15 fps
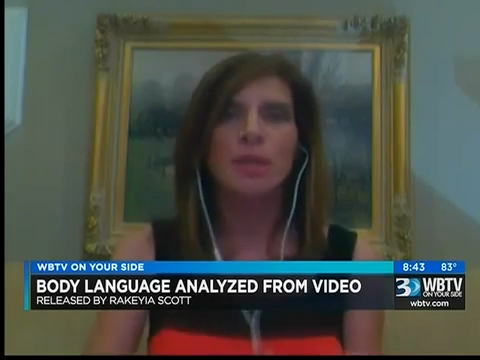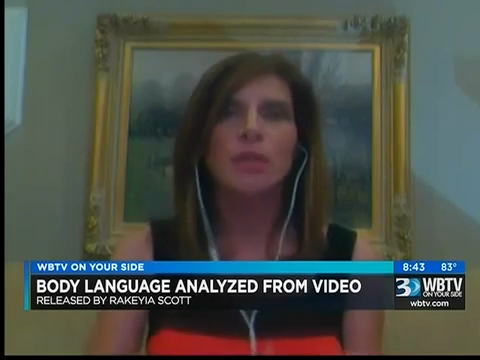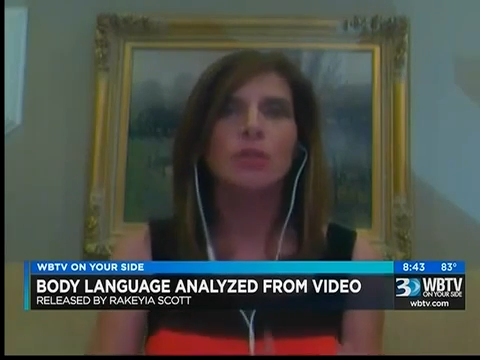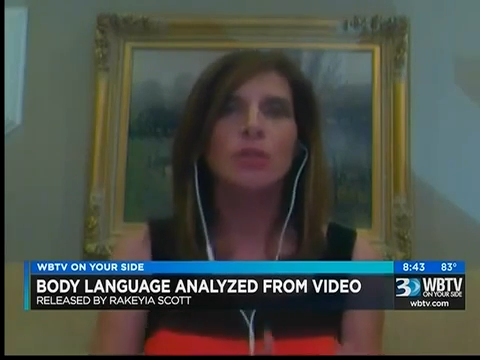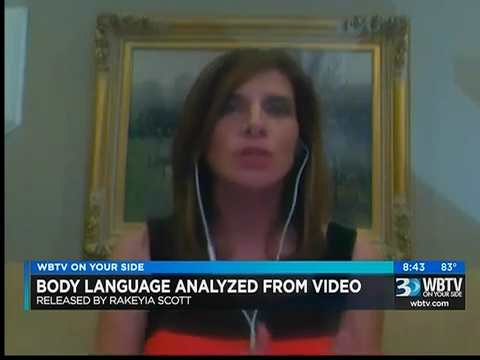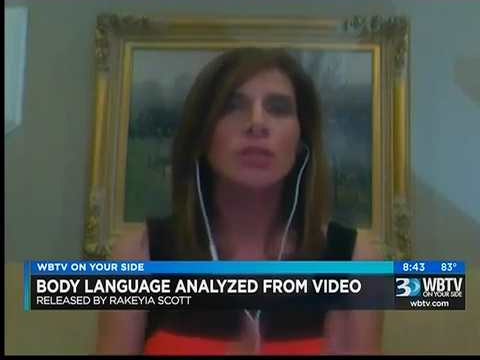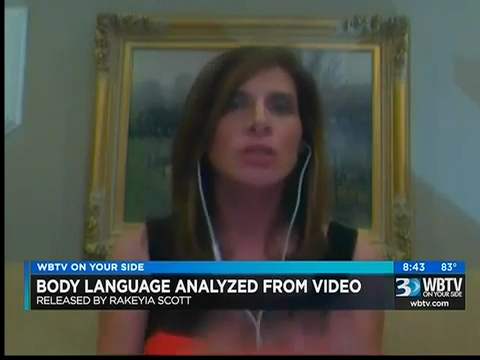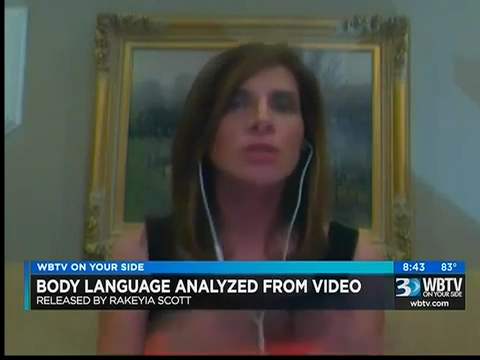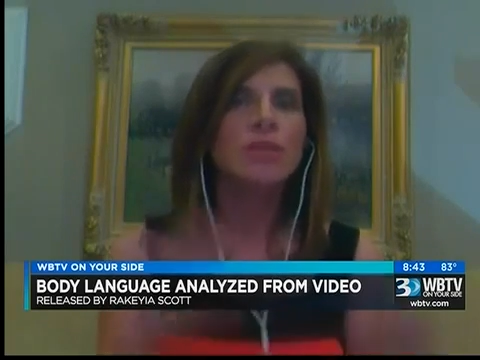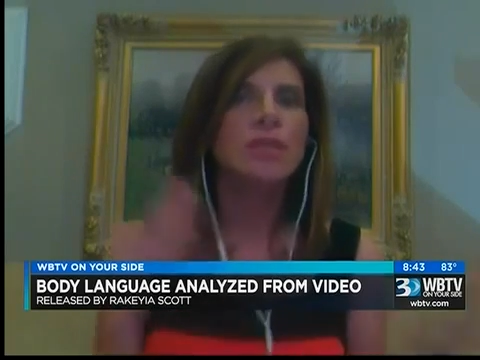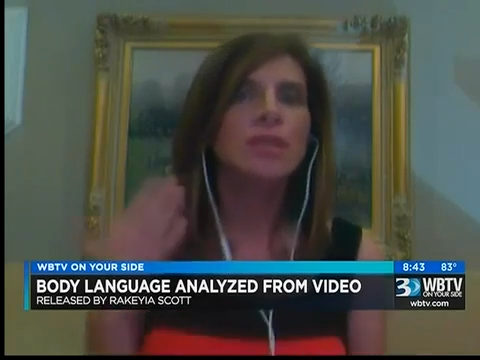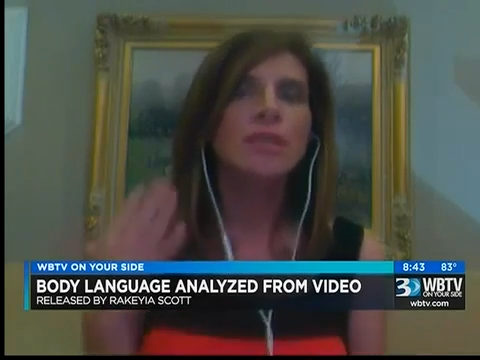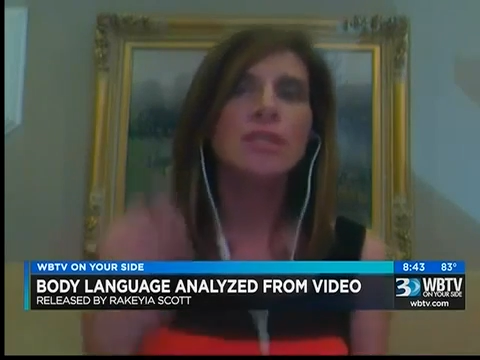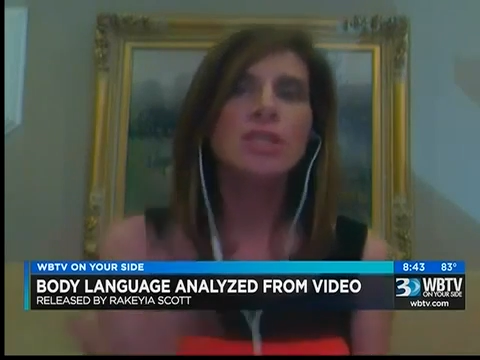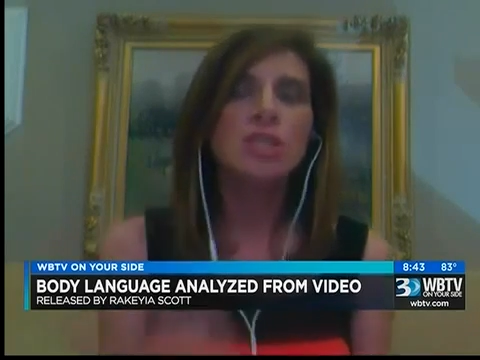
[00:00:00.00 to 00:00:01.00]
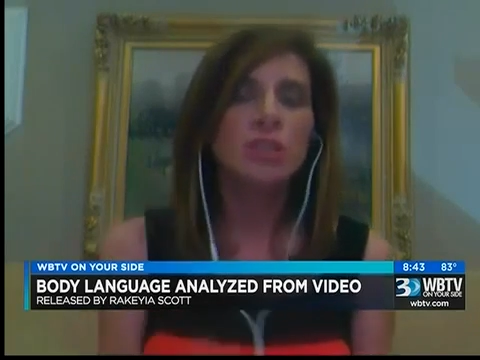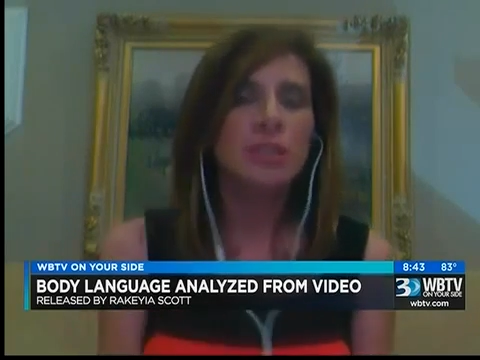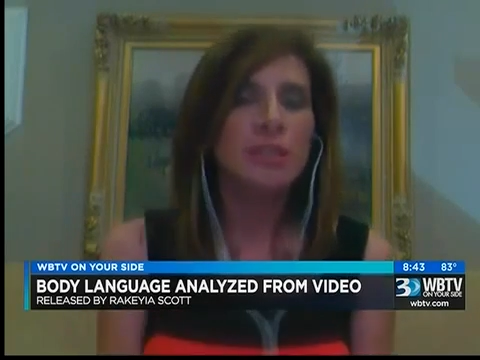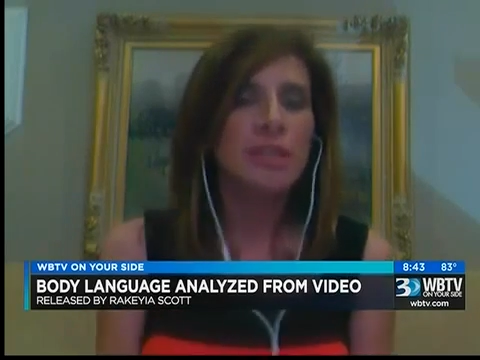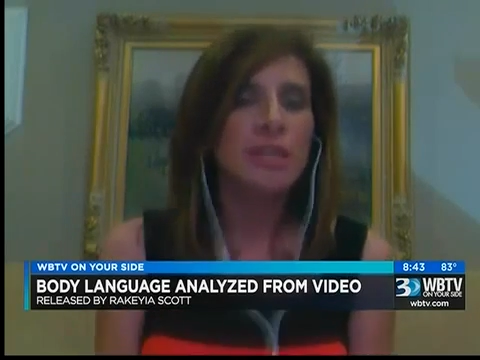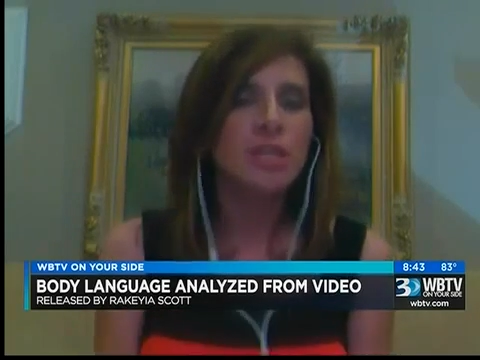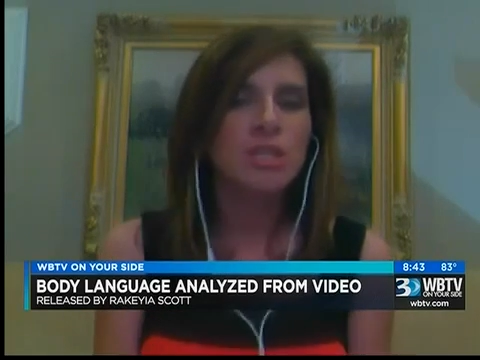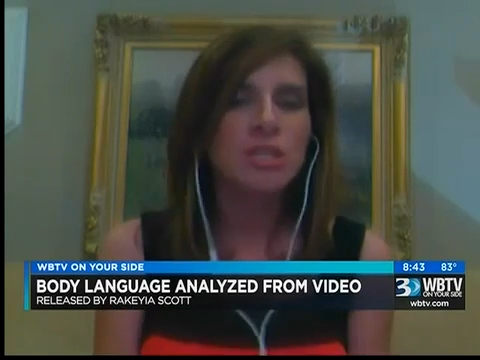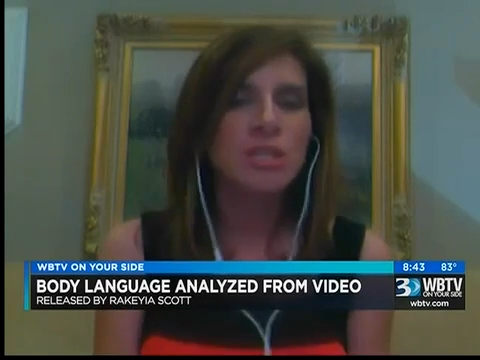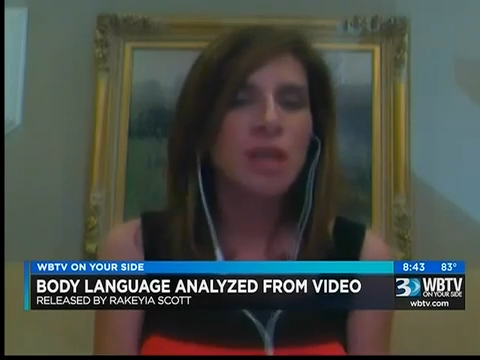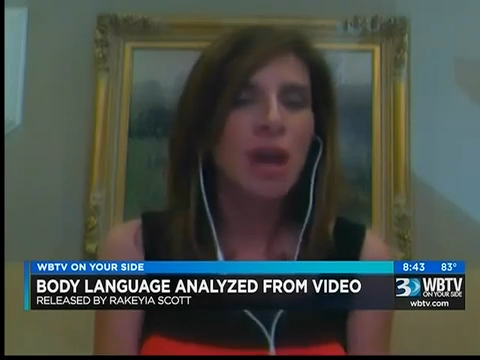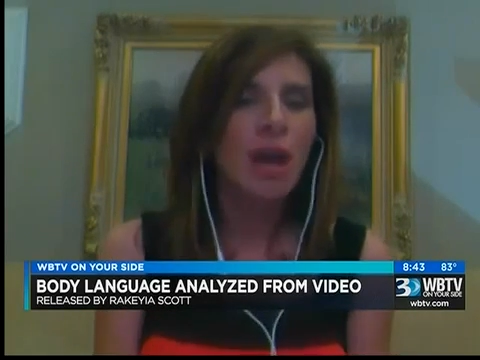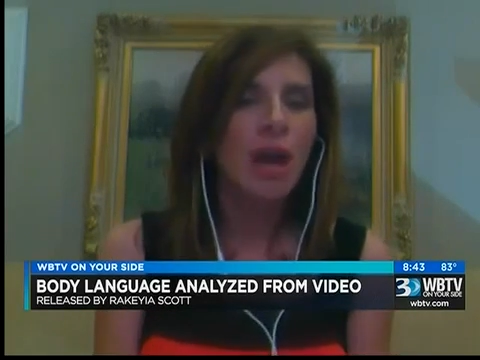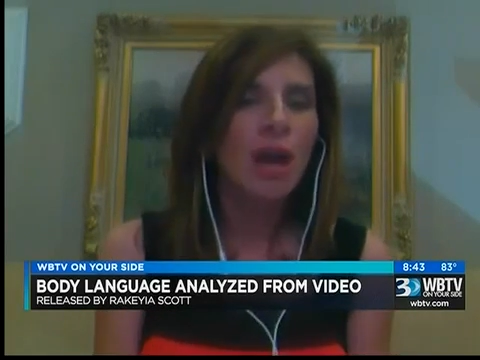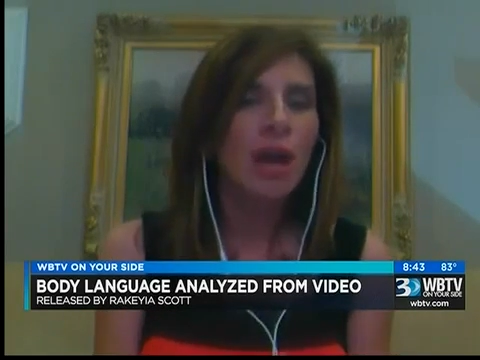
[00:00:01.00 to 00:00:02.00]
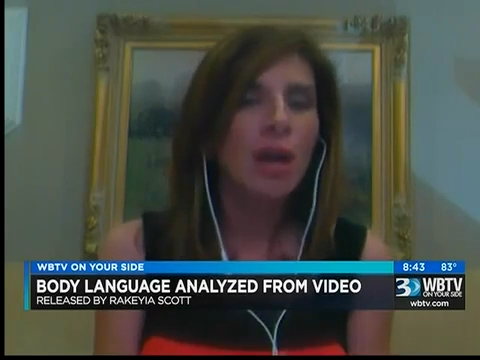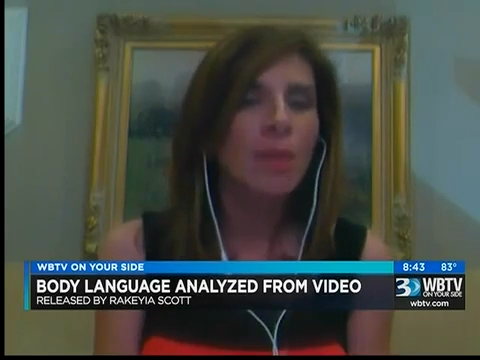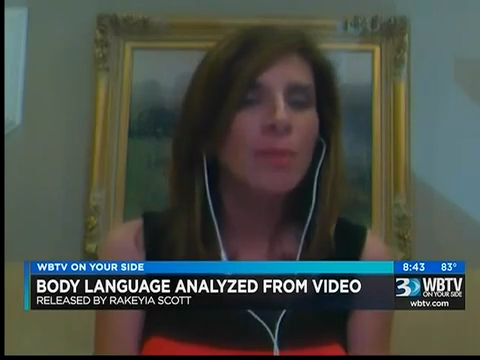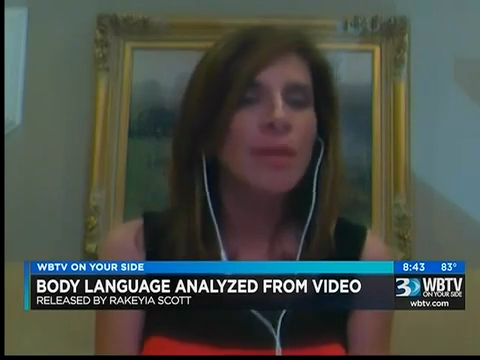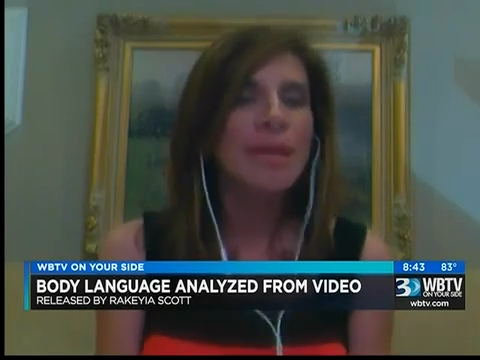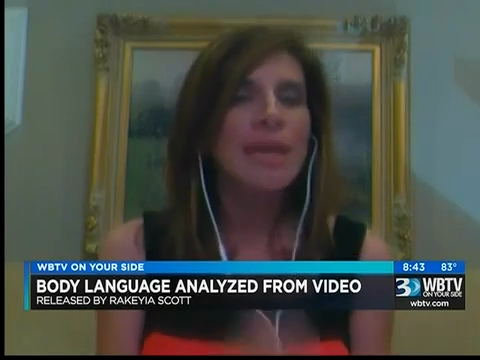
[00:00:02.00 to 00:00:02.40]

You can hear that initially that she's calm,